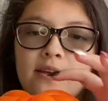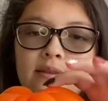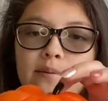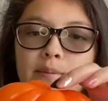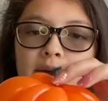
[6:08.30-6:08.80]

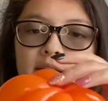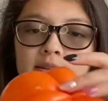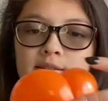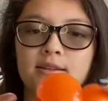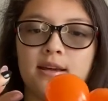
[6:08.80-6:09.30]
the
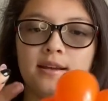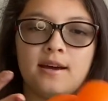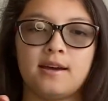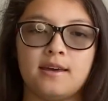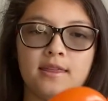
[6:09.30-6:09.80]
best, and
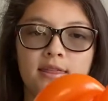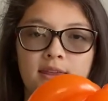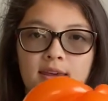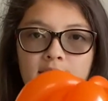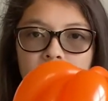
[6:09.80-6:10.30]
I
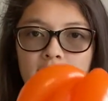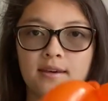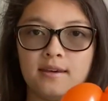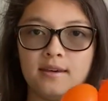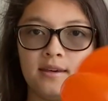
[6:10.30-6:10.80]
think
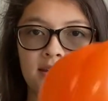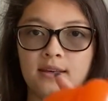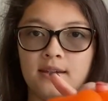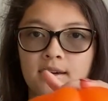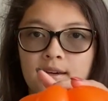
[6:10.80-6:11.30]

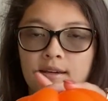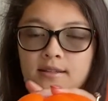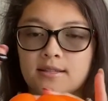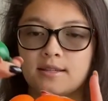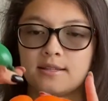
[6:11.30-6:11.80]

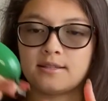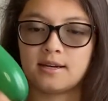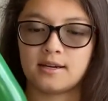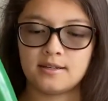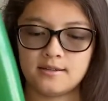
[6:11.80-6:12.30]
it's this
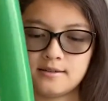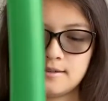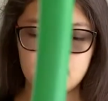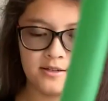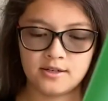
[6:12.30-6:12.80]
side.
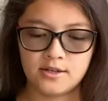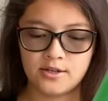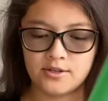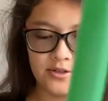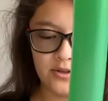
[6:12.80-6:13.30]

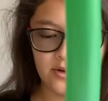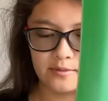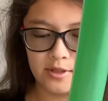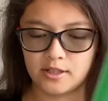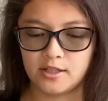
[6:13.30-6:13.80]
So I'm
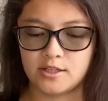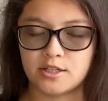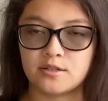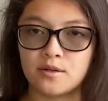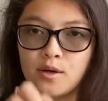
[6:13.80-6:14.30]
gonna
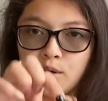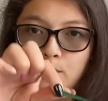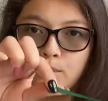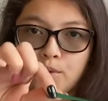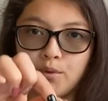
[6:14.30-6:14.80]
just
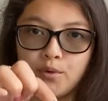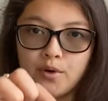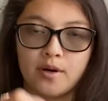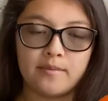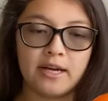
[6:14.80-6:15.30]
pull
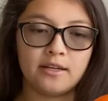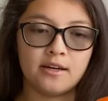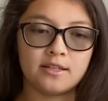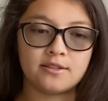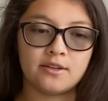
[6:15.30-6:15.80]
my
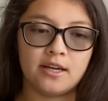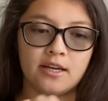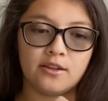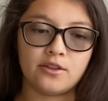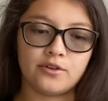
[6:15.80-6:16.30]
nozzle
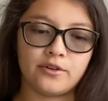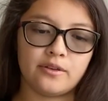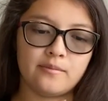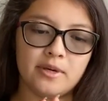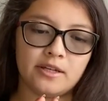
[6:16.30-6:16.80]
end through the
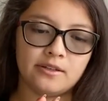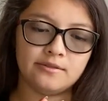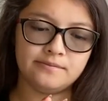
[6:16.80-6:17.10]
middle,